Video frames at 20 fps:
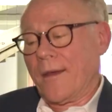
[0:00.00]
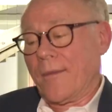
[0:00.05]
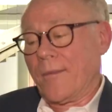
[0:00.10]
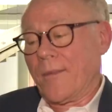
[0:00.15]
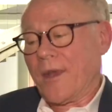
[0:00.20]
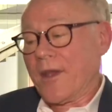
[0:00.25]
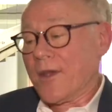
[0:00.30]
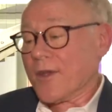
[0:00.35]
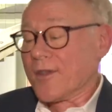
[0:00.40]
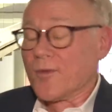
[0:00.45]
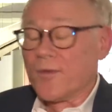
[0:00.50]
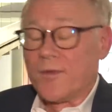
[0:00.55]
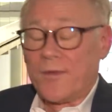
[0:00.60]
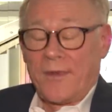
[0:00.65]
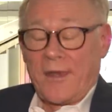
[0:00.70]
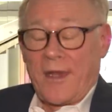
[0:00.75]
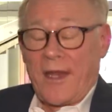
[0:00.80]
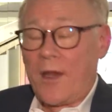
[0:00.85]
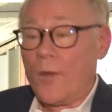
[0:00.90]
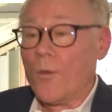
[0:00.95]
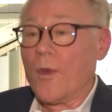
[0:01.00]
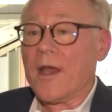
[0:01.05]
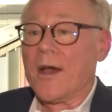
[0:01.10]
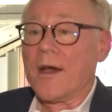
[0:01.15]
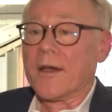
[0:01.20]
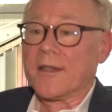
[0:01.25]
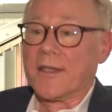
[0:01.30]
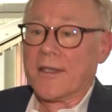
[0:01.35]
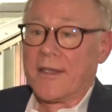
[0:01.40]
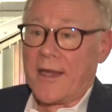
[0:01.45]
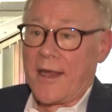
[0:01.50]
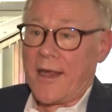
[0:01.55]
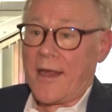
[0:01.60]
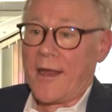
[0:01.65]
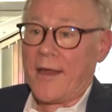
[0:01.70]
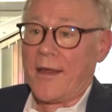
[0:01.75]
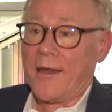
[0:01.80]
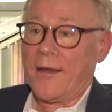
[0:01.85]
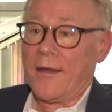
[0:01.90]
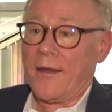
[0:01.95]
Because here we are
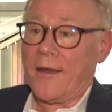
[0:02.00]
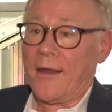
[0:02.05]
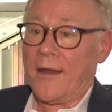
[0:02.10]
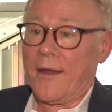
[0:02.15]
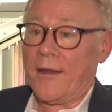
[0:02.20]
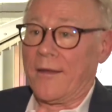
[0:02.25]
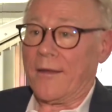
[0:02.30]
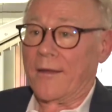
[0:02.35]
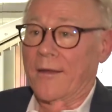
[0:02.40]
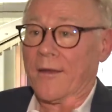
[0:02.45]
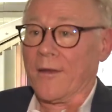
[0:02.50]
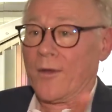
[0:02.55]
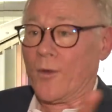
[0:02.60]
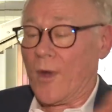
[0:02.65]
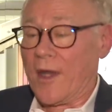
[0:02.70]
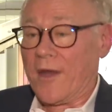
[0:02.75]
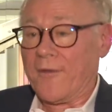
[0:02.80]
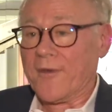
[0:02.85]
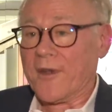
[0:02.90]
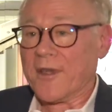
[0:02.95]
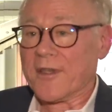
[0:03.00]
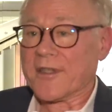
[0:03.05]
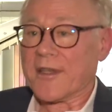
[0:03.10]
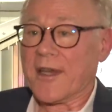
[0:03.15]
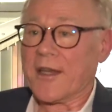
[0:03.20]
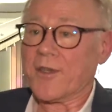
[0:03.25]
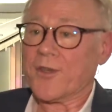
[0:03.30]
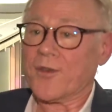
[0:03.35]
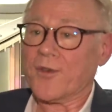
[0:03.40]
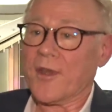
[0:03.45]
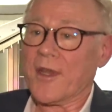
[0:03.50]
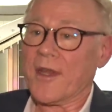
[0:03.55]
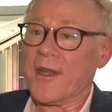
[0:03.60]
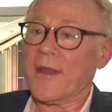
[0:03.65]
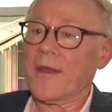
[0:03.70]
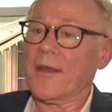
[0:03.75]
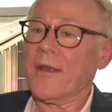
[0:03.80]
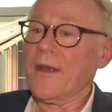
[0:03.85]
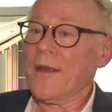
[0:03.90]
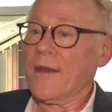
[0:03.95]
today in the 21st
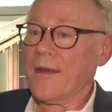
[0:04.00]
century,